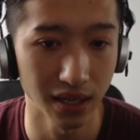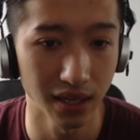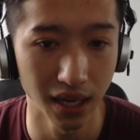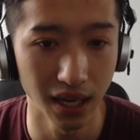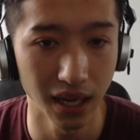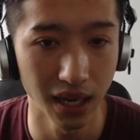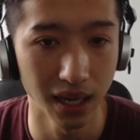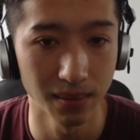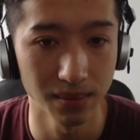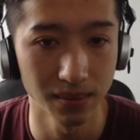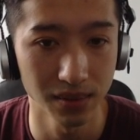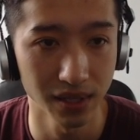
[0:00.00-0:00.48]

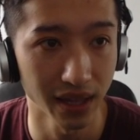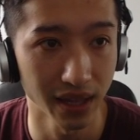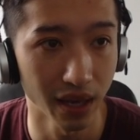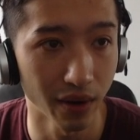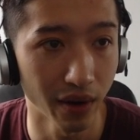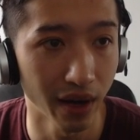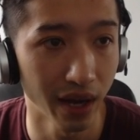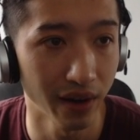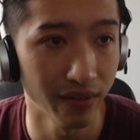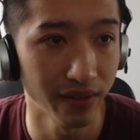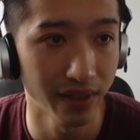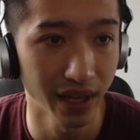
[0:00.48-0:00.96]
So they'll
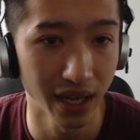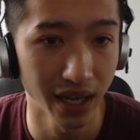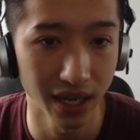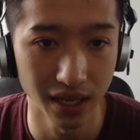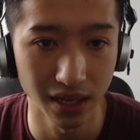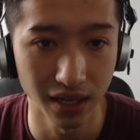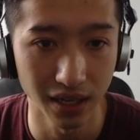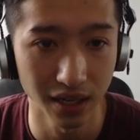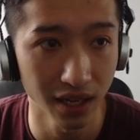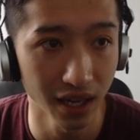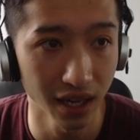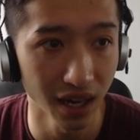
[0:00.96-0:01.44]
have that
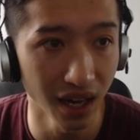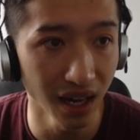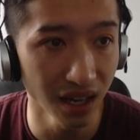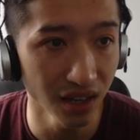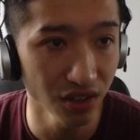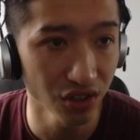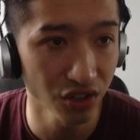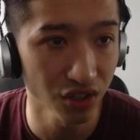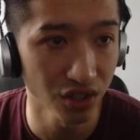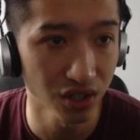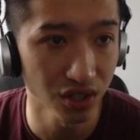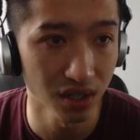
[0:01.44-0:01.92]
in
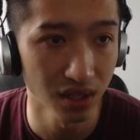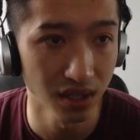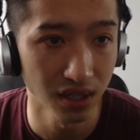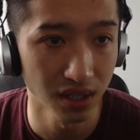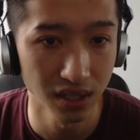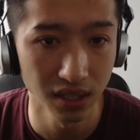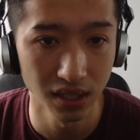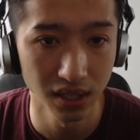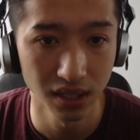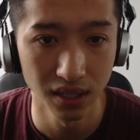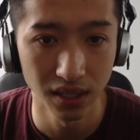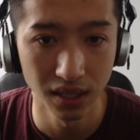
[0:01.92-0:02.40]
cash.
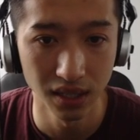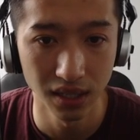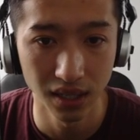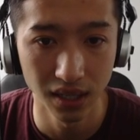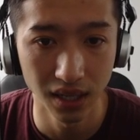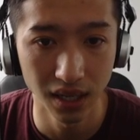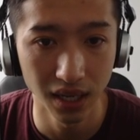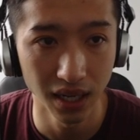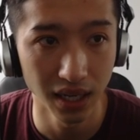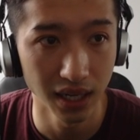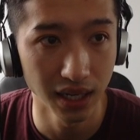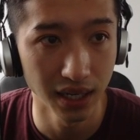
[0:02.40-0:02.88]

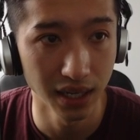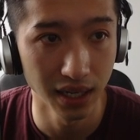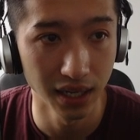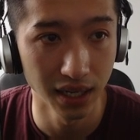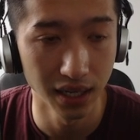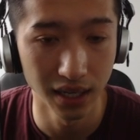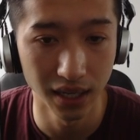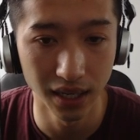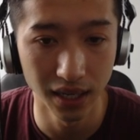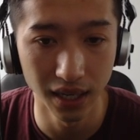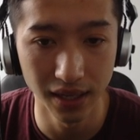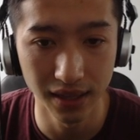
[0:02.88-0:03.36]

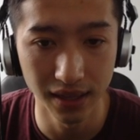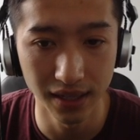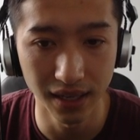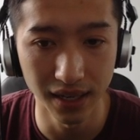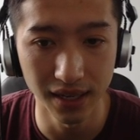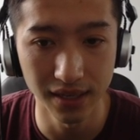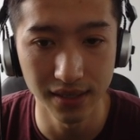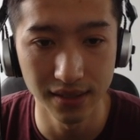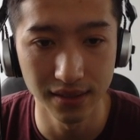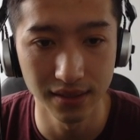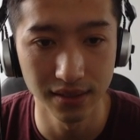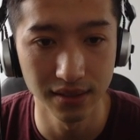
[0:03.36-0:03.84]
It
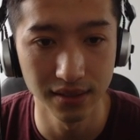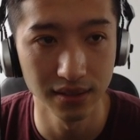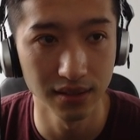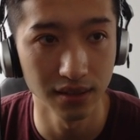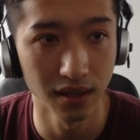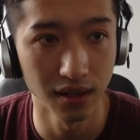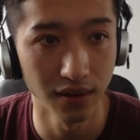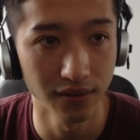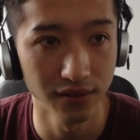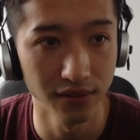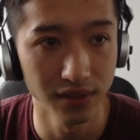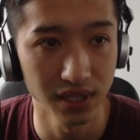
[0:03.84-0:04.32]
does
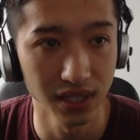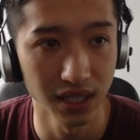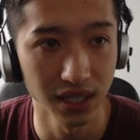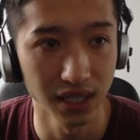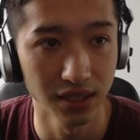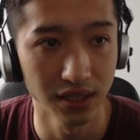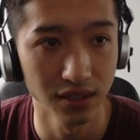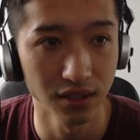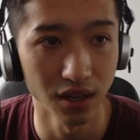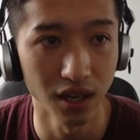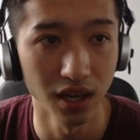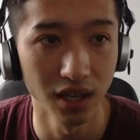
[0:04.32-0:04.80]
obviously
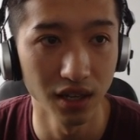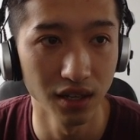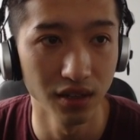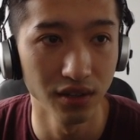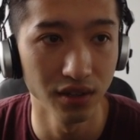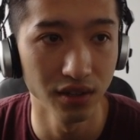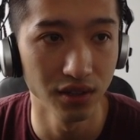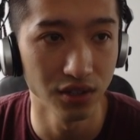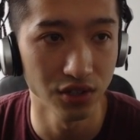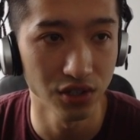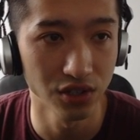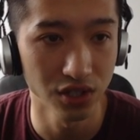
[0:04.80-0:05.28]

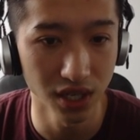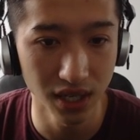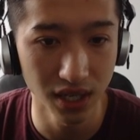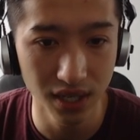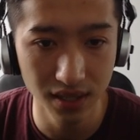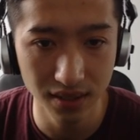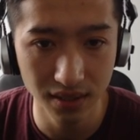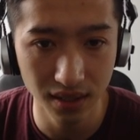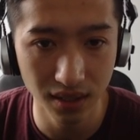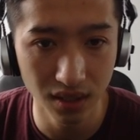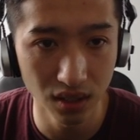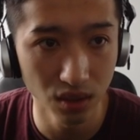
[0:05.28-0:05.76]
dilute the
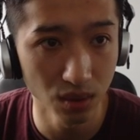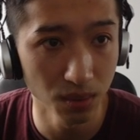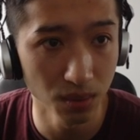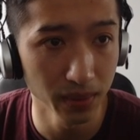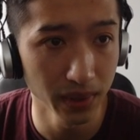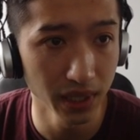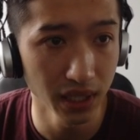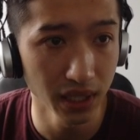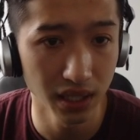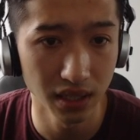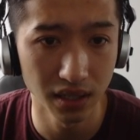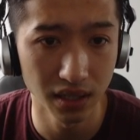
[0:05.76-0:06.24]
shares a little
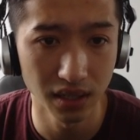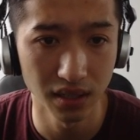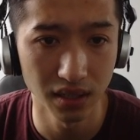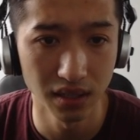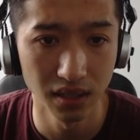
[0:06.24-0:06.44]
bit.